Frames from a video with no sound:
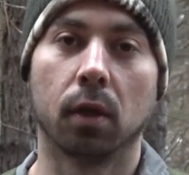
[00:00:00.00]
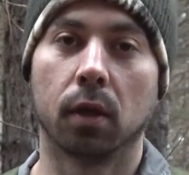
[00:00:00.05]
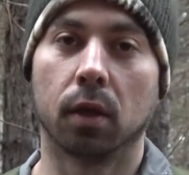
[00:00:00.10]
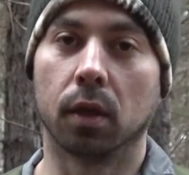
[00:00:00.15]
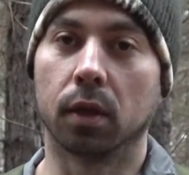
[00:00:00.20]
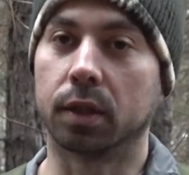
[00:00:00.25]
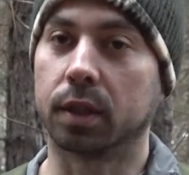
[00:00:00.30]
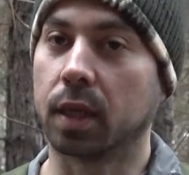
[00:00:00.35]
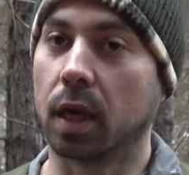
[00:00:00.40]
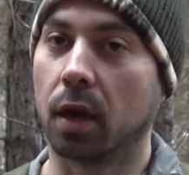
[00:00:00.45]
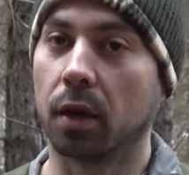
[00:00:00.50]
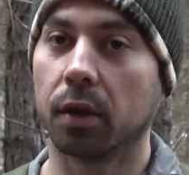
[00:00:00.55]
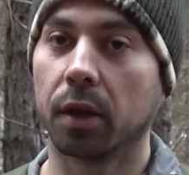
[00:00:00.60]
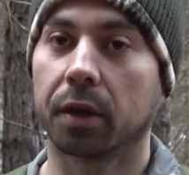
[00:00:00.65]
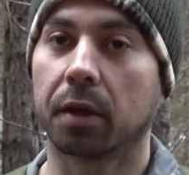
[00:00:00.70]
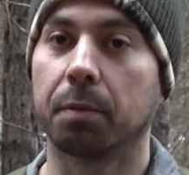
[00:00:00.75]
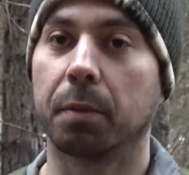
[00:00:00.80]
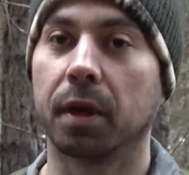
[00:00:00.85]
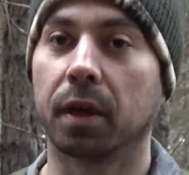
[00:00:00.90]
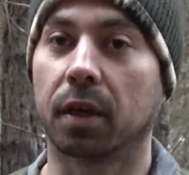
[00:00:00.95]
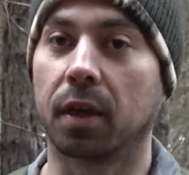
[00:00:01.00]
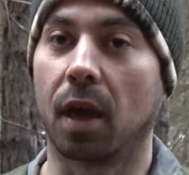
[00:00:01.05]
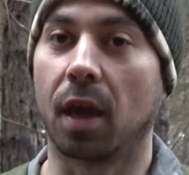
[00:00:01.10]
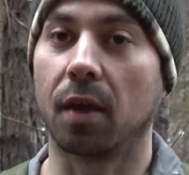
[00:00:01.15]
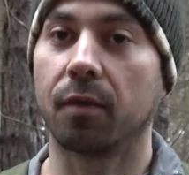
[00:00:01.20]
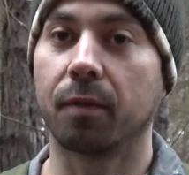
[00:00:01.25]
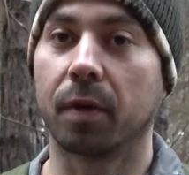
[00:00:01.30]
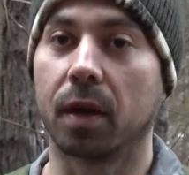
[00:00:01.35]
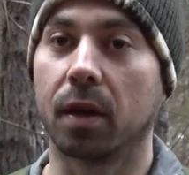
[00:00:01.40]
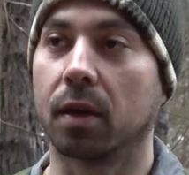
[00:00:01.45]
it sounded like a big
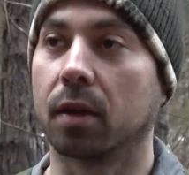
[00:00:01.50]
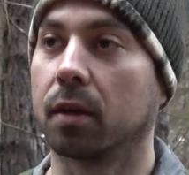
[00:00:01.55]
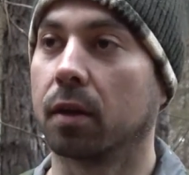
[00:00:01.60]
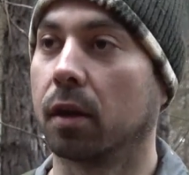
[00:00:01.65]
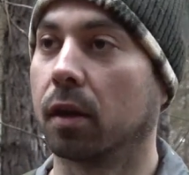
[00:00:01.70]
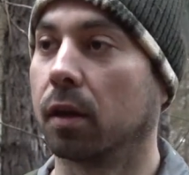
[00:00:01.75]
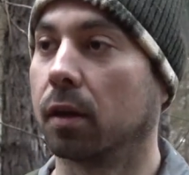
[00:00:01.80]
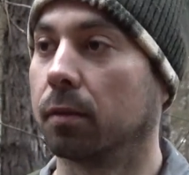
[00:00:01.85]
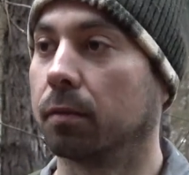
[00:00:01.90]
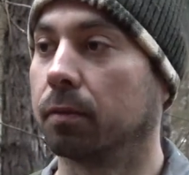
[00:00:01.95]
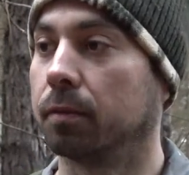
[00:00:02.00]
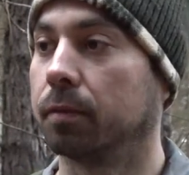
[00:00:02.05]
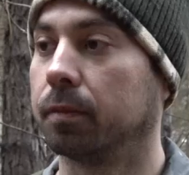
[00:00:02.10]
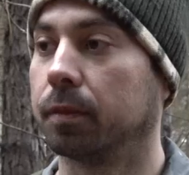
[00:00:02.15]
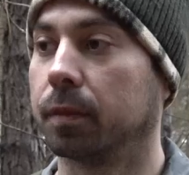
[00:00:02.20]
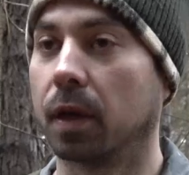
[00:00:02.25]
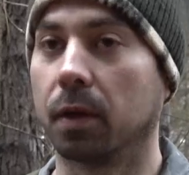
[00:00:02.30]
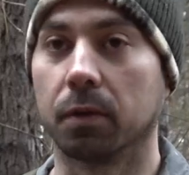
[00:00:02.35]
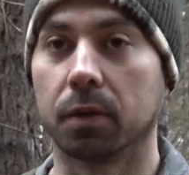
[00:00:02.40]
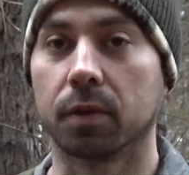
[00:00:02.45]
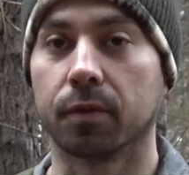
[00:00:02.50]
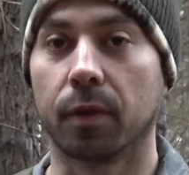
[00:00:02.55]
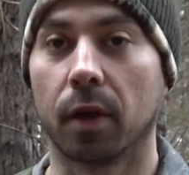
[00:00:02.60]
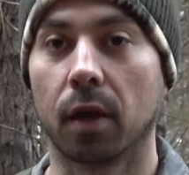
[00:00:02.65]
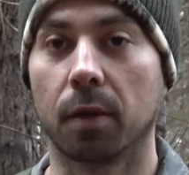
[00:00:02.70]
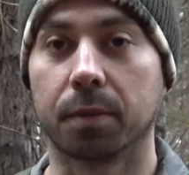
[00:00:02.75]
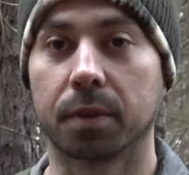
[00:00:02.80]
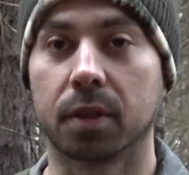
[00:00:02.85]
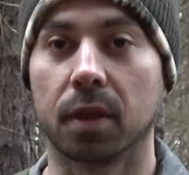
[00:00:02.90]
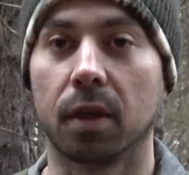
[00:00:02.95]
caveman that was
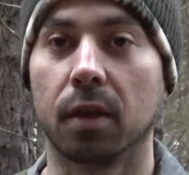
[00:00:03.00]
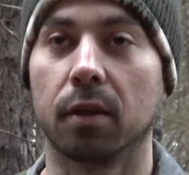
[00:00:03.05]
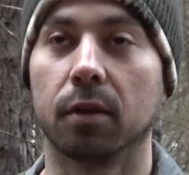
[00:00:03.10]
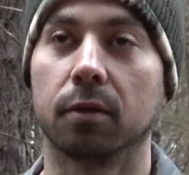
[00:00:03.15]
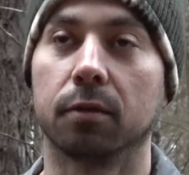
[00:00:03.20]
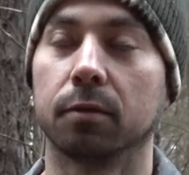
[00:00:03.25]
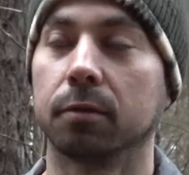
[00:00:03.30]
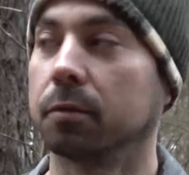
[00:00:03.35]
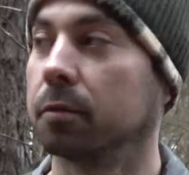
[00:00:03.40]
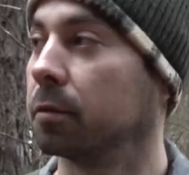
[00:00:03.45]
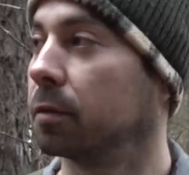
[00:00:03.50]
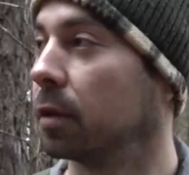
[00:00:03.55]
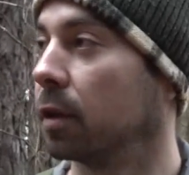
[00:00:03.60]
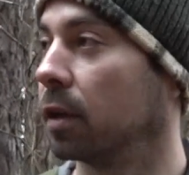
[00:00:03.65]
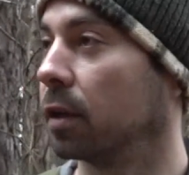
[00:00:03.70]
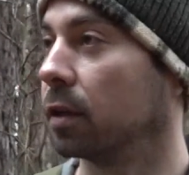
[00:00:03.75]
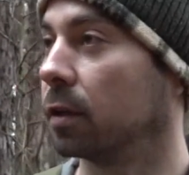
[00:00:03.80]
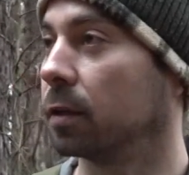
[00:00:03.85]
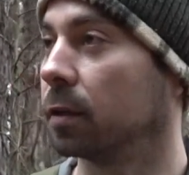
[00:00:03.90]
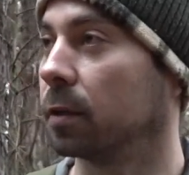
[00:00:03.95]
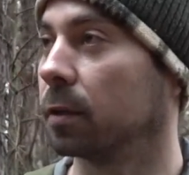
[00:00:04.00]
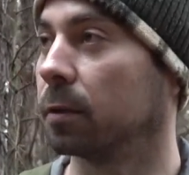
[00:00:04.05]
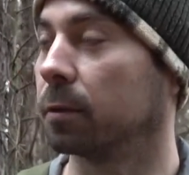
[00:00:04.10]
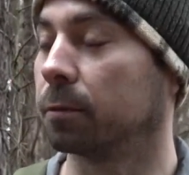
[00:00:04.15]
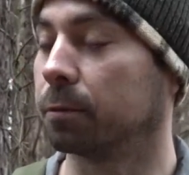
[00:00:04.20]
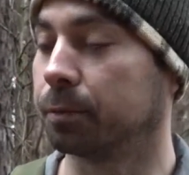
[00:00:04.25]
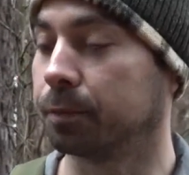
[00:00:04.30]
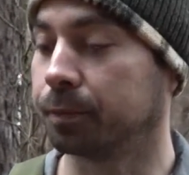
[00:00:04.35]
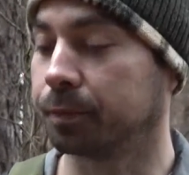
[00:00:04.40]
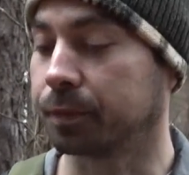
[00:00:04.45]
upset.
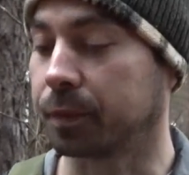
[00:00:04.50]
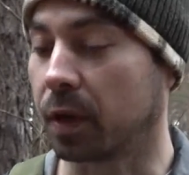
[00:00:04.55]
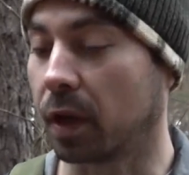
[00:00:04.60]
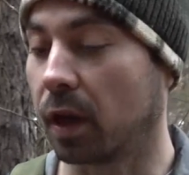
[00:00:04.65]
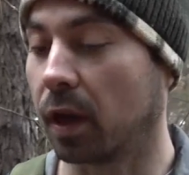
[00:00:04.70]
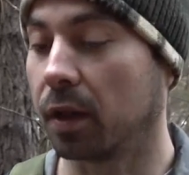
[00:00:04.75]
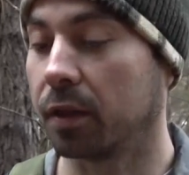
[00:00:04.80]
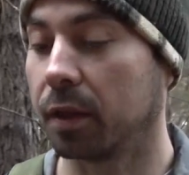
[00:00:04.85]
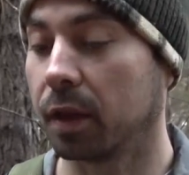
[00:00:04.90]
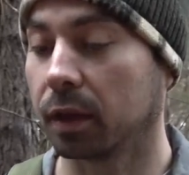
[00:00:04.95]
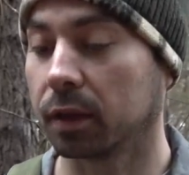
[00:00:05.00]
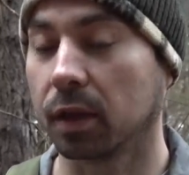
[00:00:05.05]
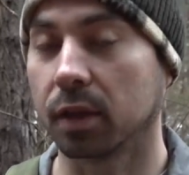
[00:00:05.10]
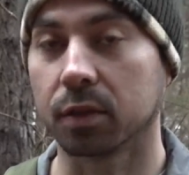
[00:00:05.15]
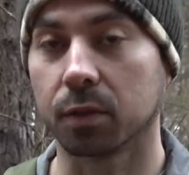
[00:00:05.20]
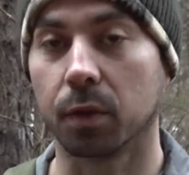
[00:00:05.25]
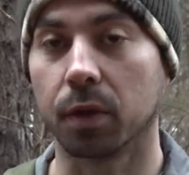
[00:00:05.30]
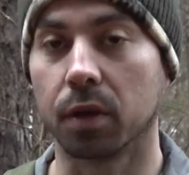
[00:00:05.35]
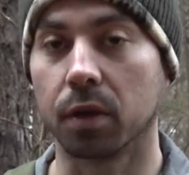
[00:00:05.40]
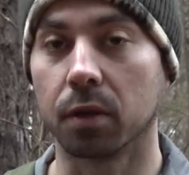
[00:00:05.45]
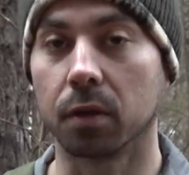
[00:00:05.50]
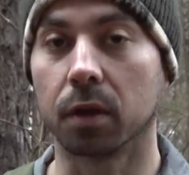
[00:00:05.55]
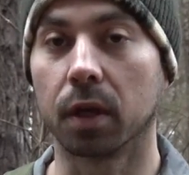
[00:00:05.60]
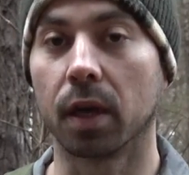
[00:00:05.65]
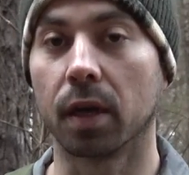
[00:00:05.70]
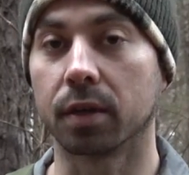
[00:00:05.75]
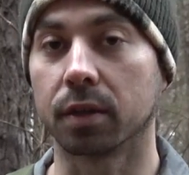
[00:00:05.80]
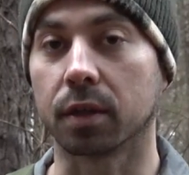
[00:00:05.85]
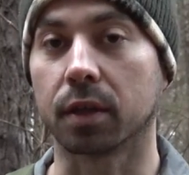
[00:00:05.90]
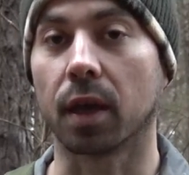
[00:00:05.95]
And yeah, I think that's what you
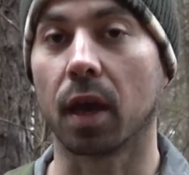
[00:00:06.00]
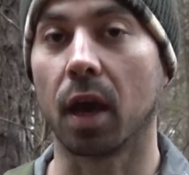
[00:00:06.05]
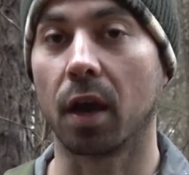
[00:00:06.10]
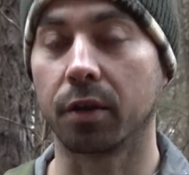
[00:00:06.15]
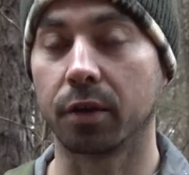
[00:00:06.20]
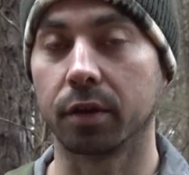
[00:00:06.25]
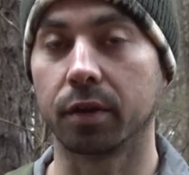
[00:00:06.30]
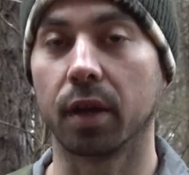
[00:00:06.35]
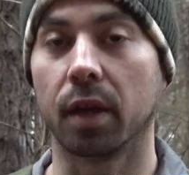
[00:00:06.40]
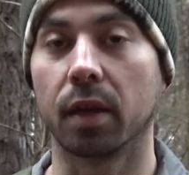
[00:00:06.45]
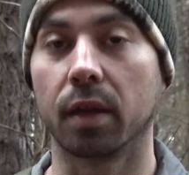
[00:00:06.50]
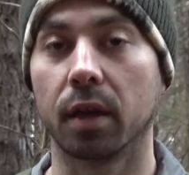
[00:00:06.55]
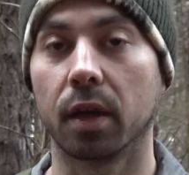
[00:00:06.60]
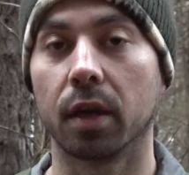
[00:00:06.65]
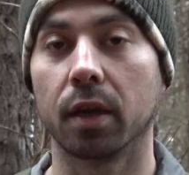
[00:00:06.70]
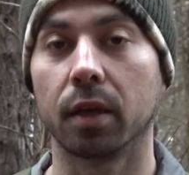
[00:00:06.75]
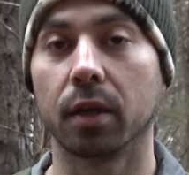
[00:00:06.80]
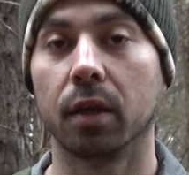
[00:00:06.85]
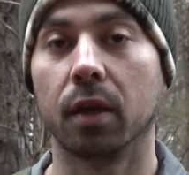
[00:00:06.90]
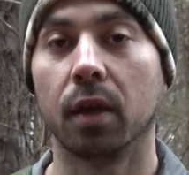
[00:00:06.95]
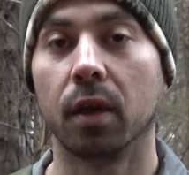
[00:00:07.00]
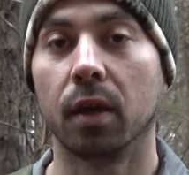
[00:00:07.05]
guys encountered that night.